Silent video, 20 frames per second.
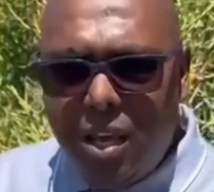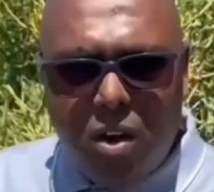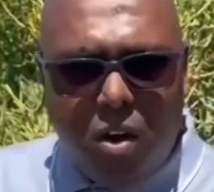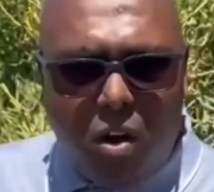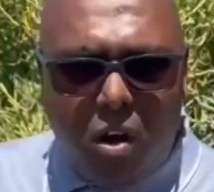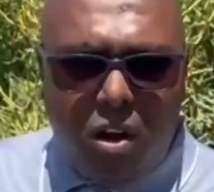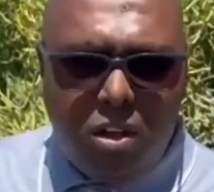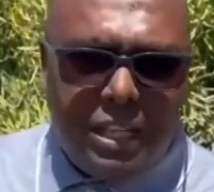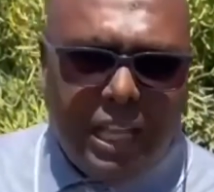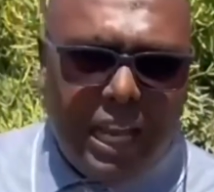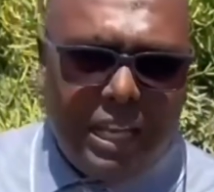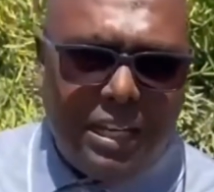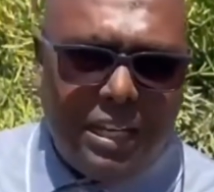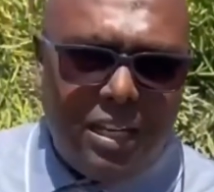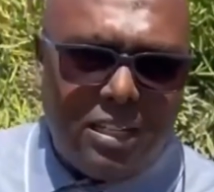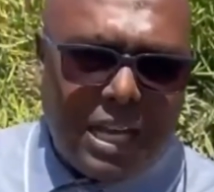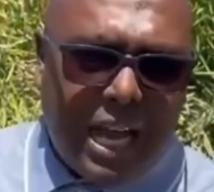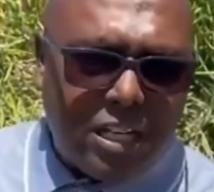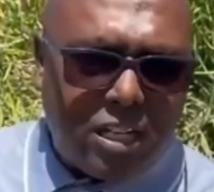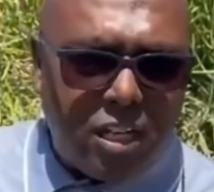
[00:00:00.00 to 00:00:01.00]
All that
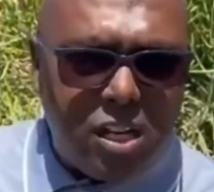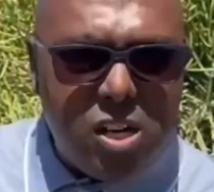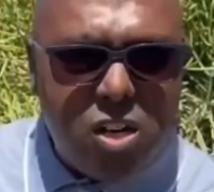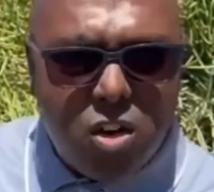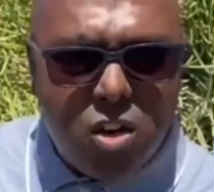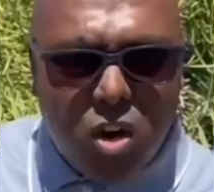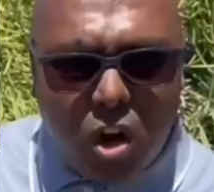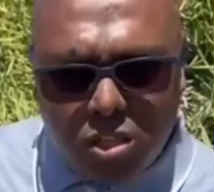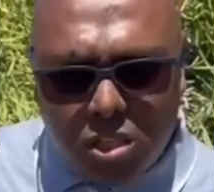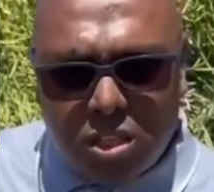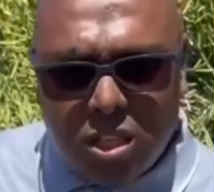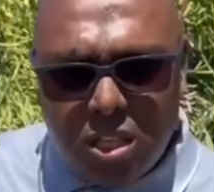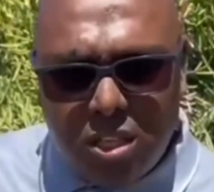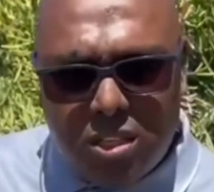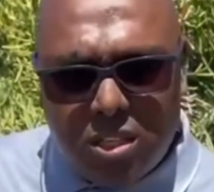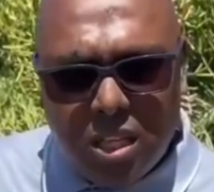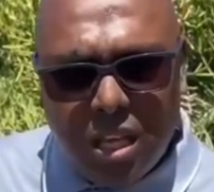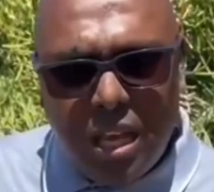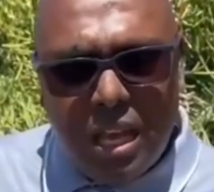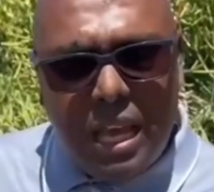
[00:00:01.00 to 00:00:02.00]
is utter nonsense.